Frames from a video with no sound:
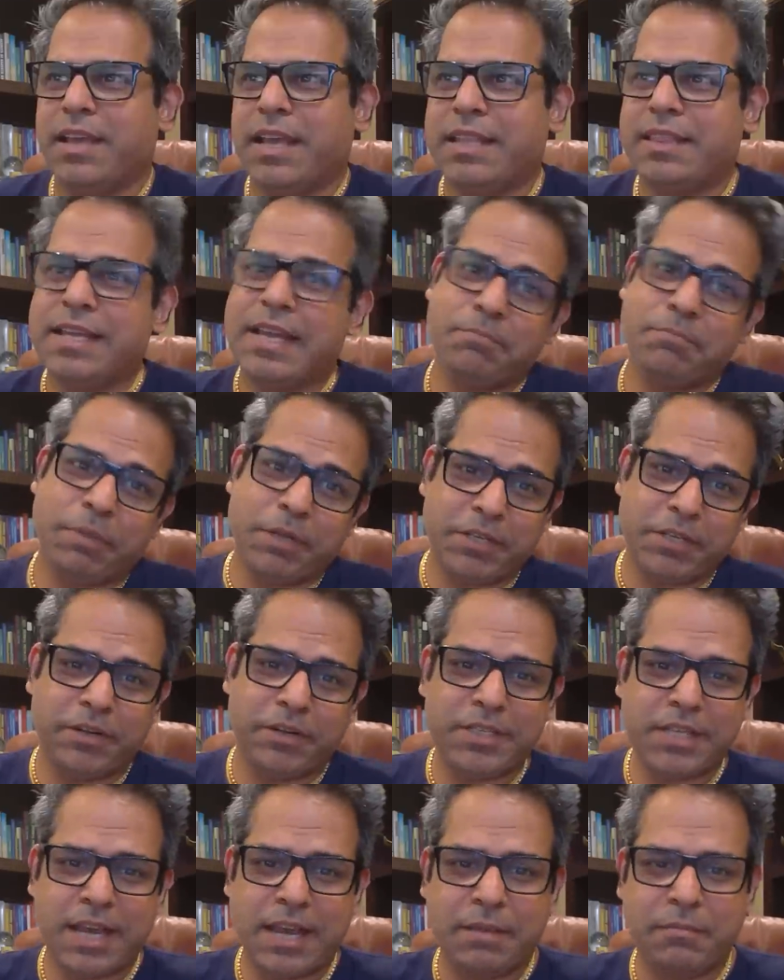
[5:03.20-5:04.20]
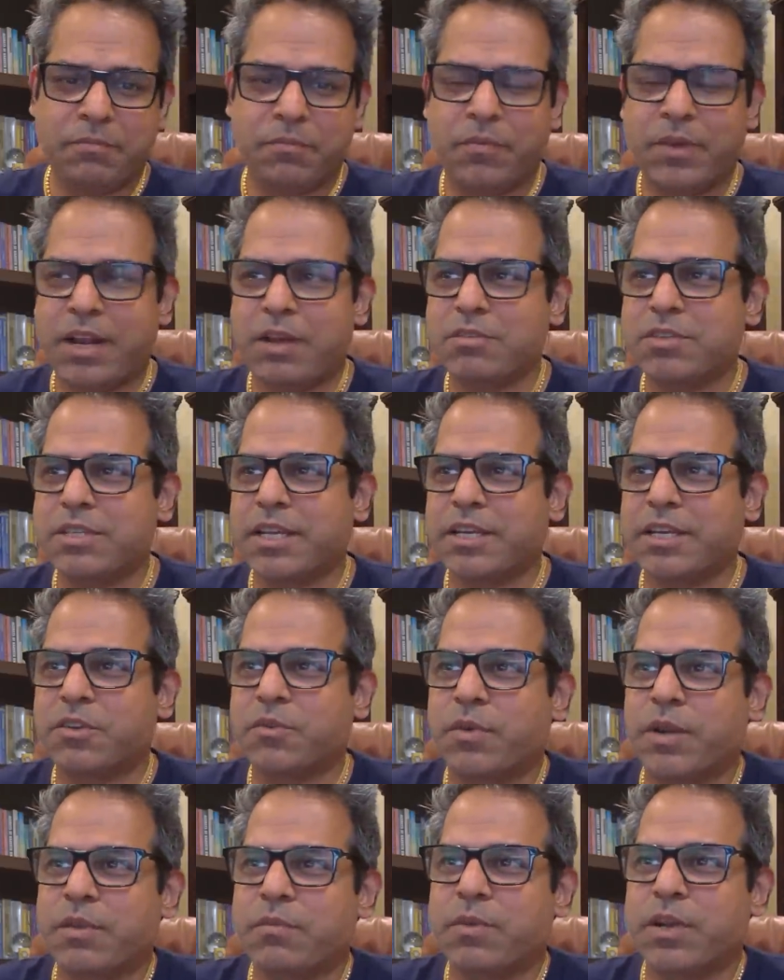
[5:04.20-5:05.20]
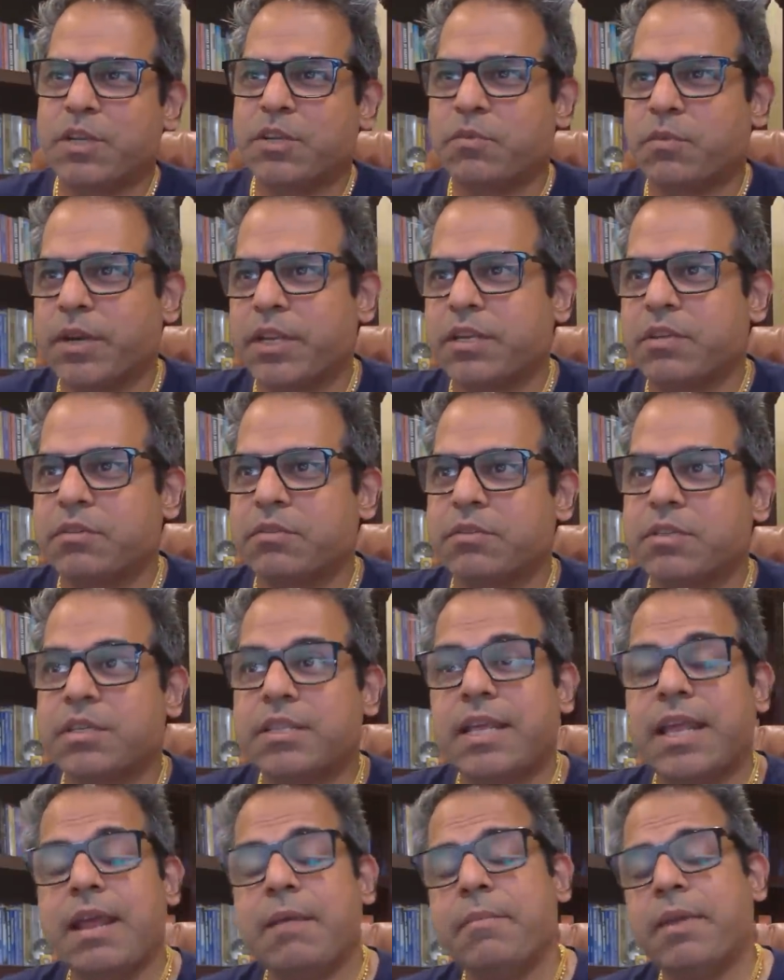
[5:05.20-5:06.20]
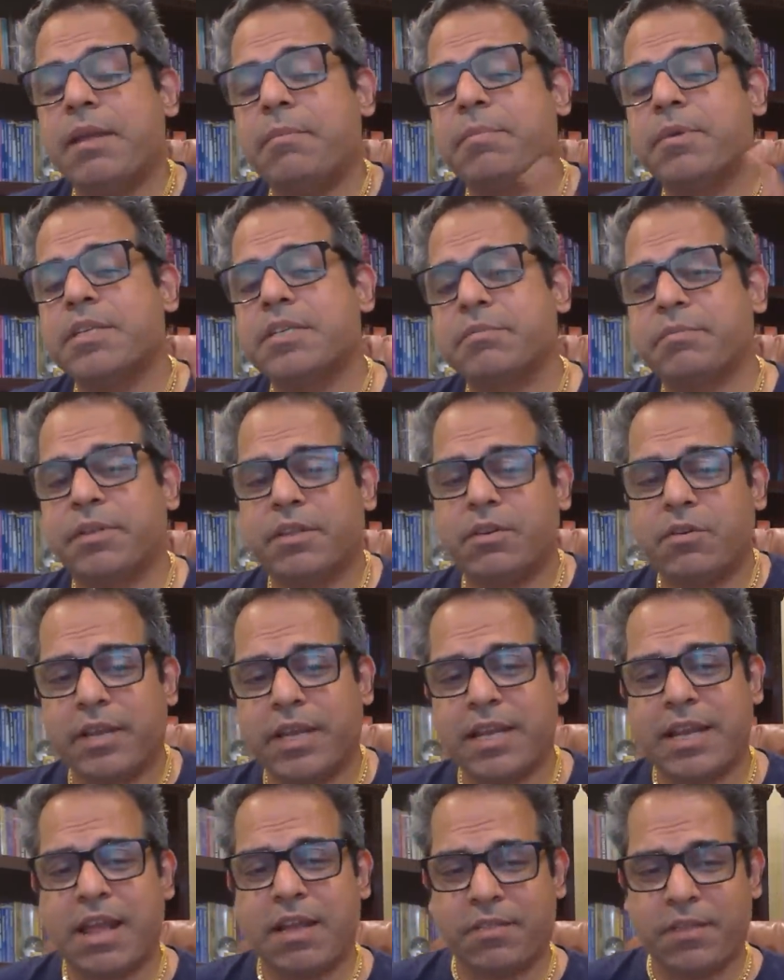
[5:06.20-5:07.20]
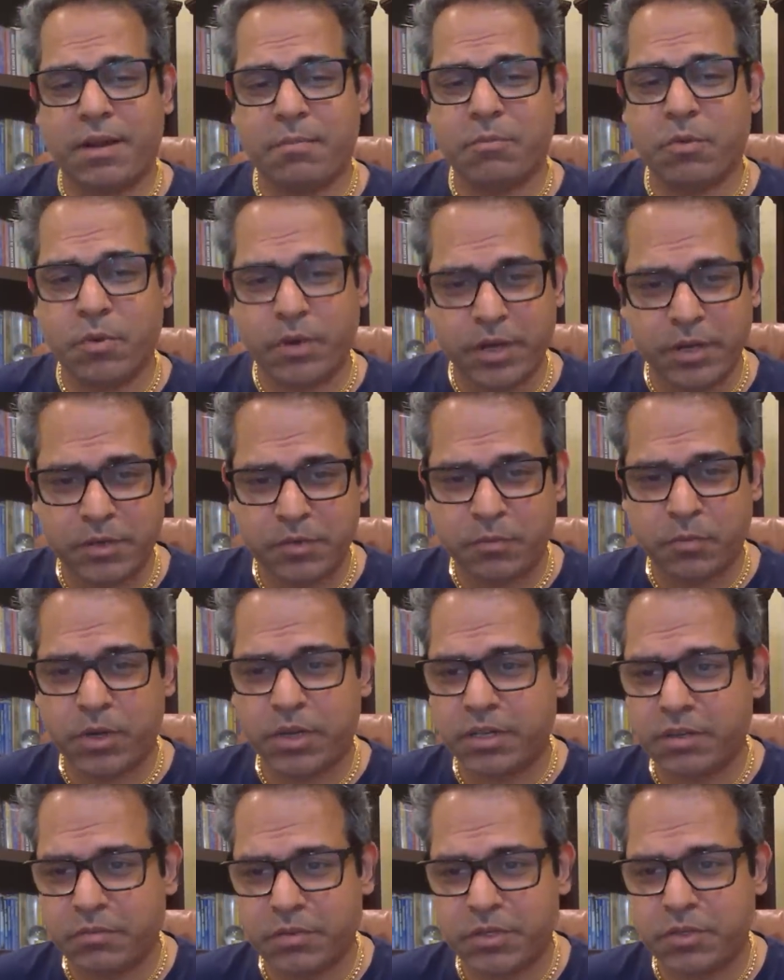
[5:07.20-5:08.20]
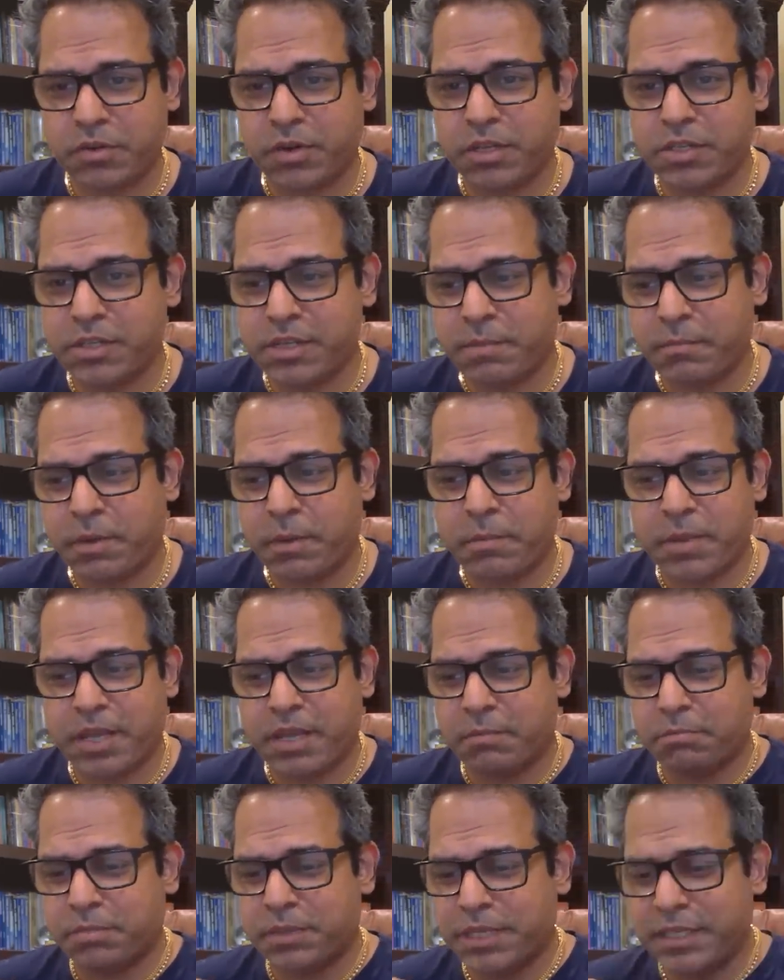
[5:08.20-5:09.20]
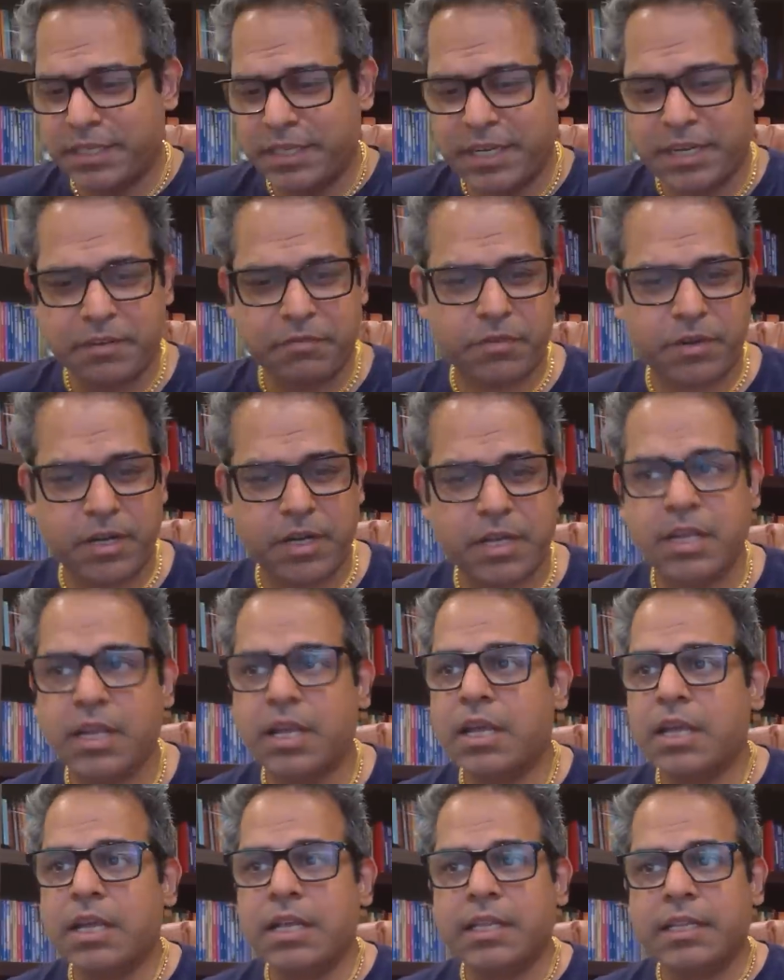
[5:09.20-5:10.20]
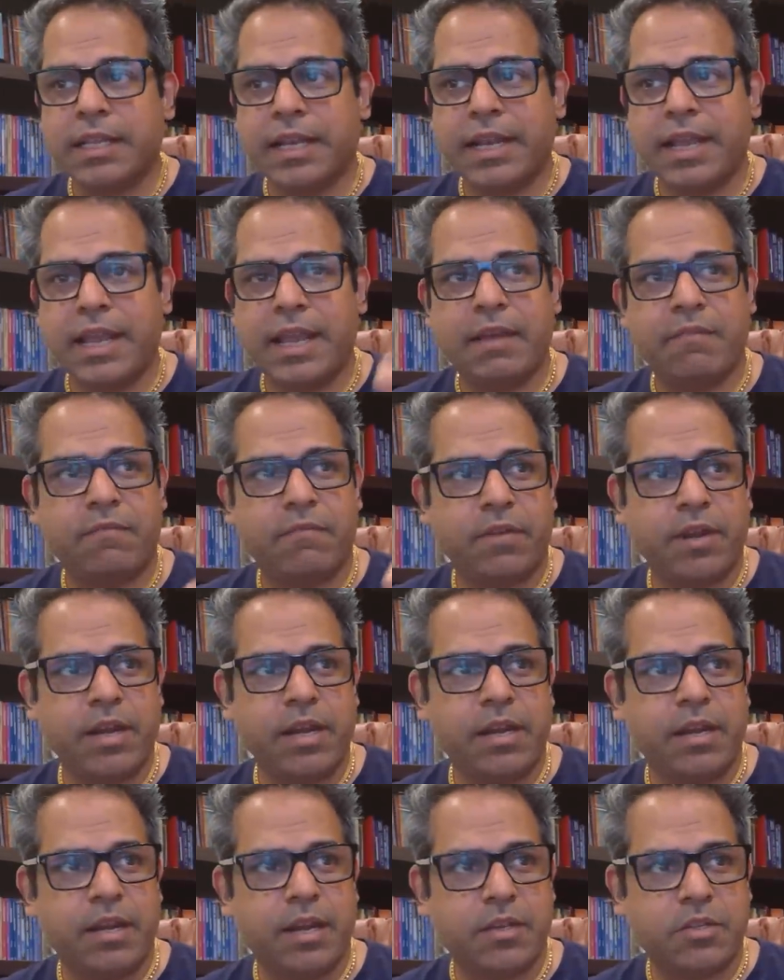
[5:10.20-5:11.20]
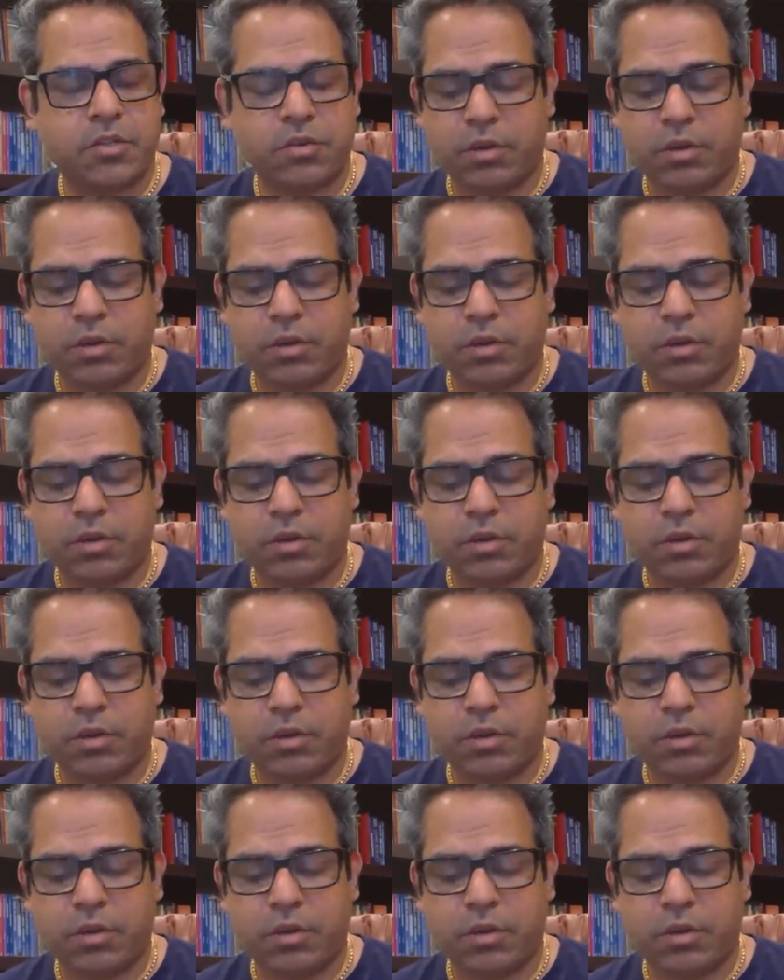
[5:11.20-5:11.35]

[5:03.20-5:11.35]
at that particular time when I was like 21, 22. So then I made a principle. Okay, now that I'm going into world of astrology, I'm going to be completely different than every.